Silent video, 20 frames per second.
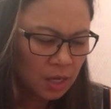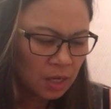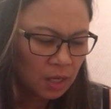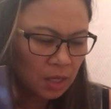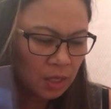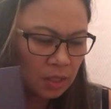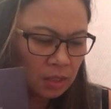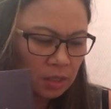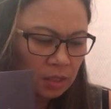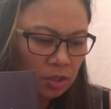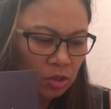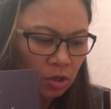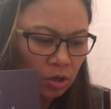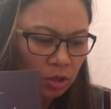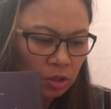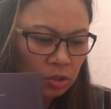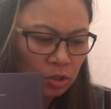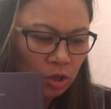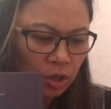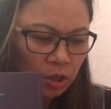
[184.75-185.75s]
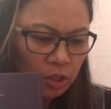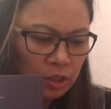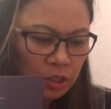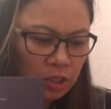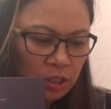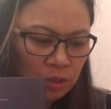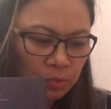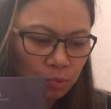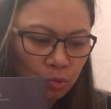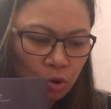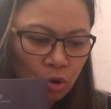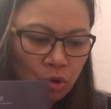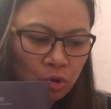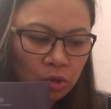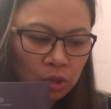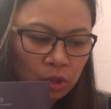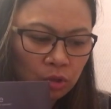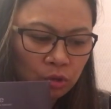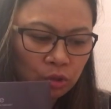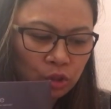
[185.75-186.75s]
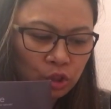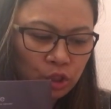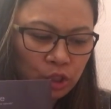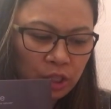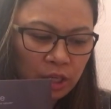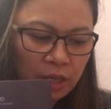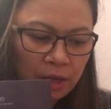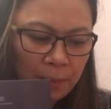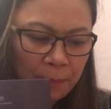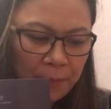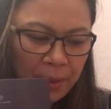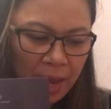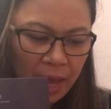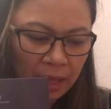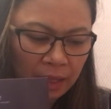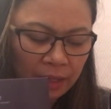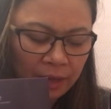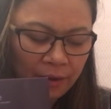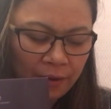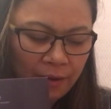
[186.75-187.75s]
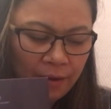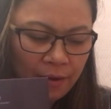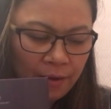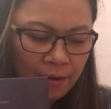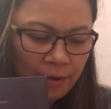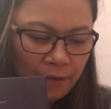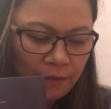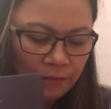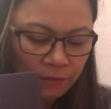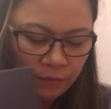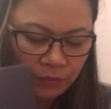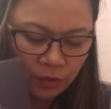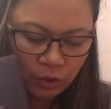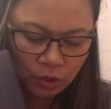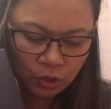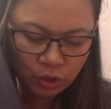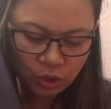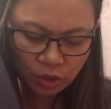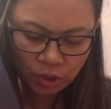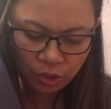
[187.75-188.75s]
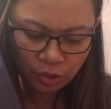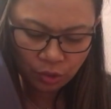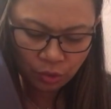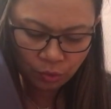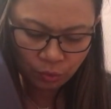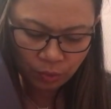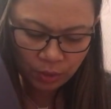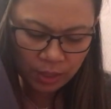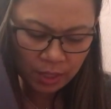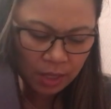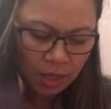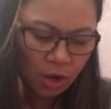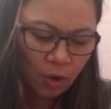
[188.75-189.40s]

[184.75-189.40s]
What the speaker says: It's Tarte's Pro Glow Cheek Palette version 3.